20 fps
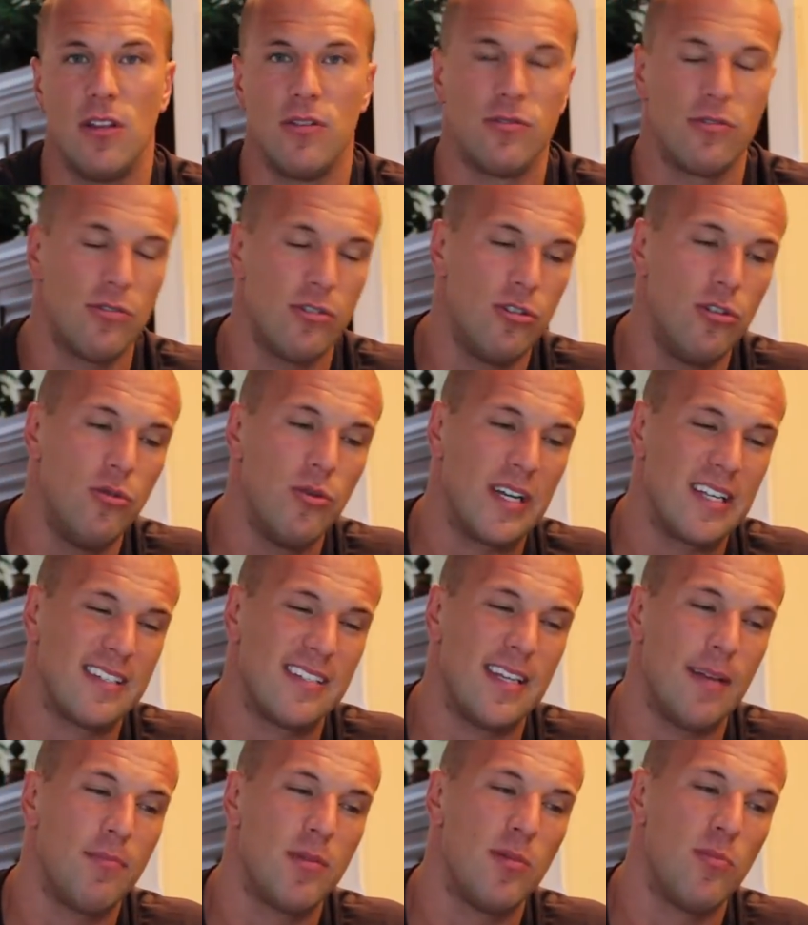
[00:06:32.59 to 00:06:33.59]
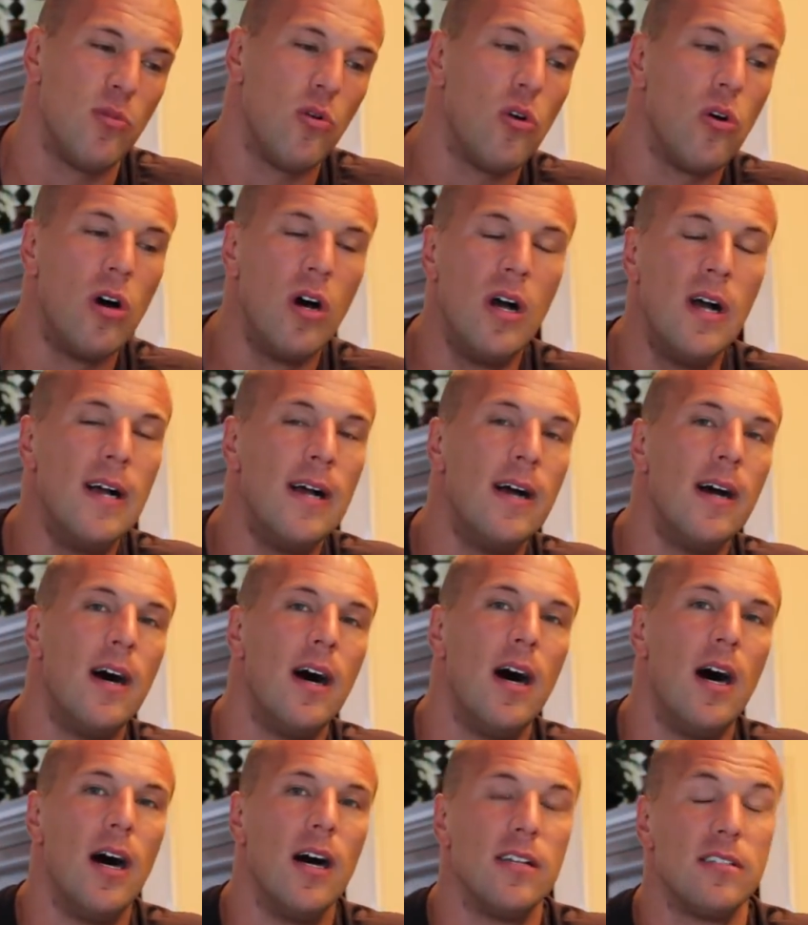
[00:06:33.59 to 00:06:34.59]
Those are two acceptable
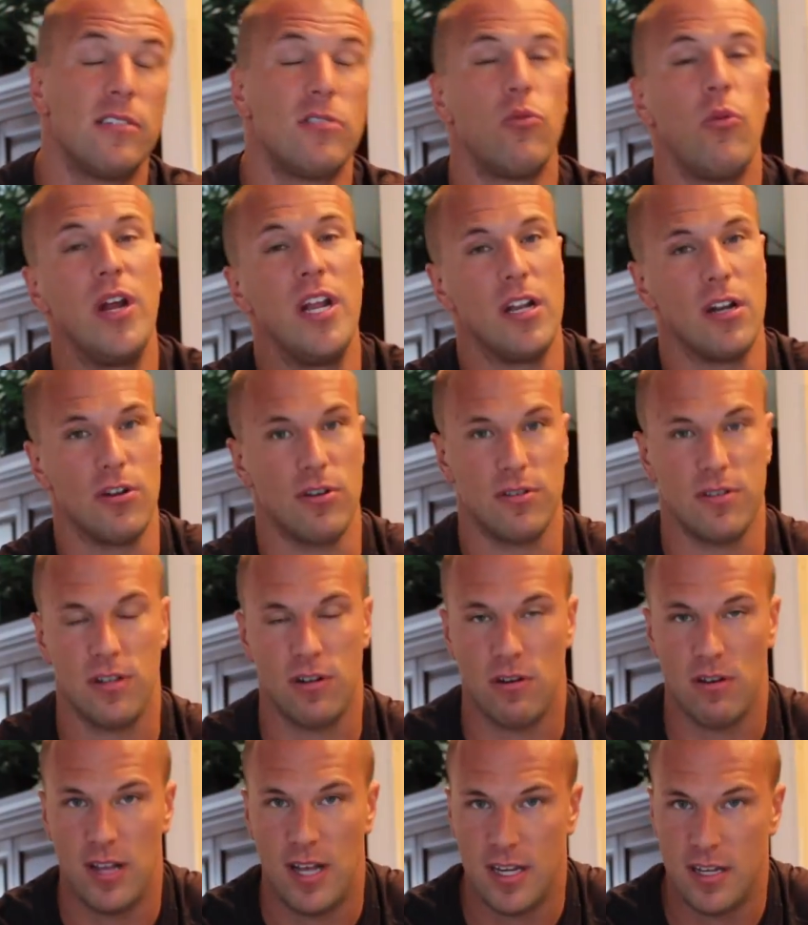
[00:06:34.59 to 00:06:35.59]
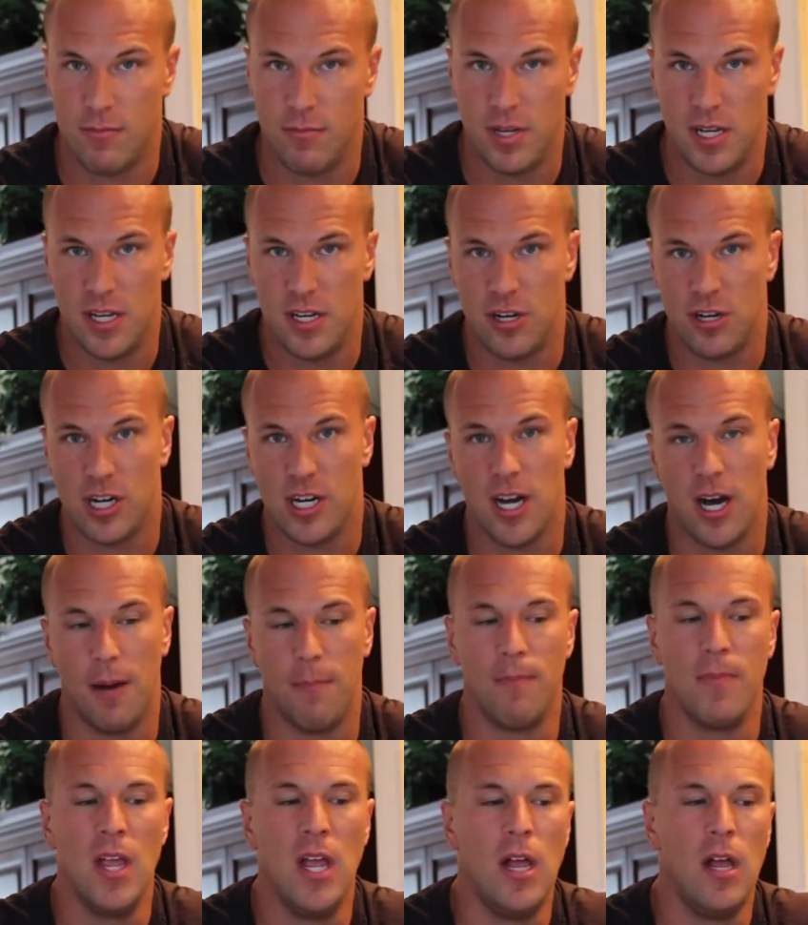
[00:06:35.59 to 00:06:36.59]
uh, sweeteners that are allowed to be in your
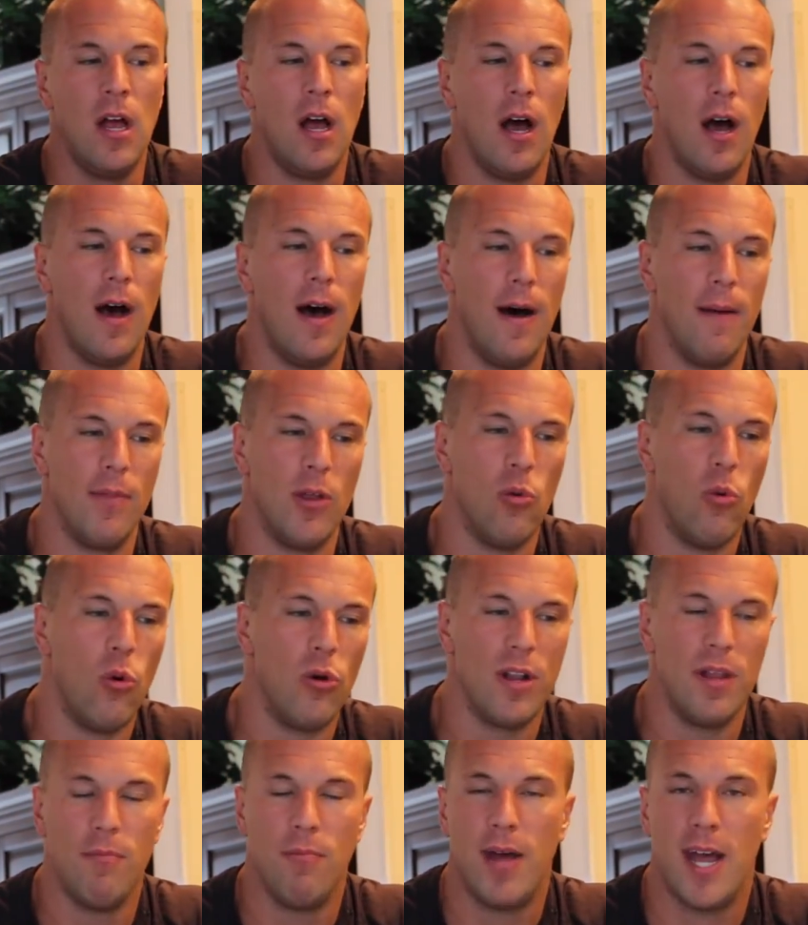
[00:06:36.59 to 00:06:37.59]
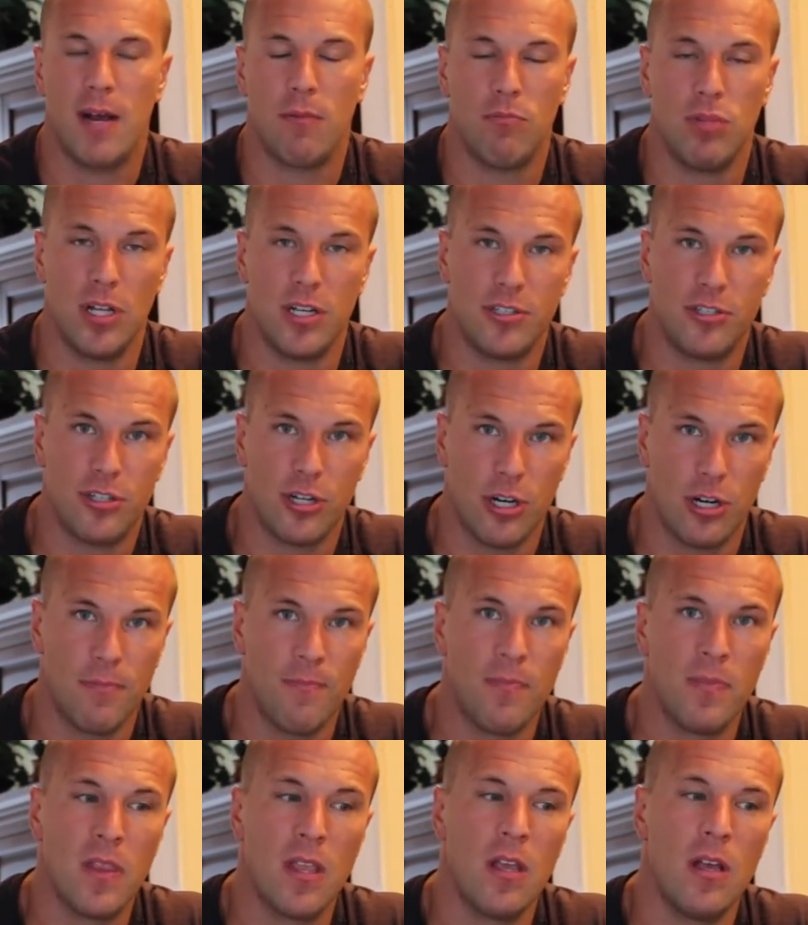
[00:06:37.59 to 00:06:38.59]
gum um, that won't impact blood sugar.